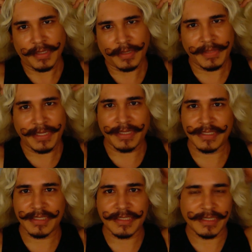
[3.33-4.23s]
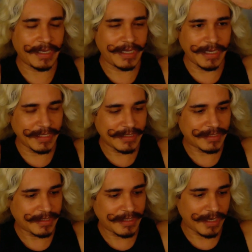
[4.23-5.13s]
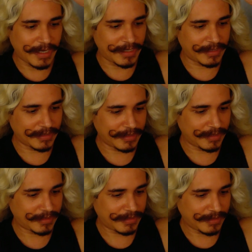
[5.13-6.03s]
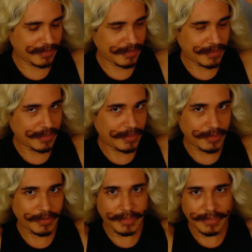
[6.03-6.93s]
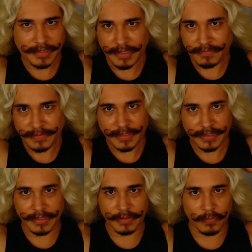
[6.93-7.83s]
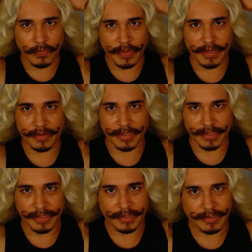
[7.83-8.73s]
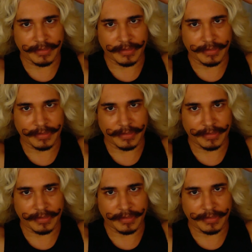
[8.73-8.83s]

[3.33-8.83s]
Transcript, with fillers: I mean it's it is now can definitely wear it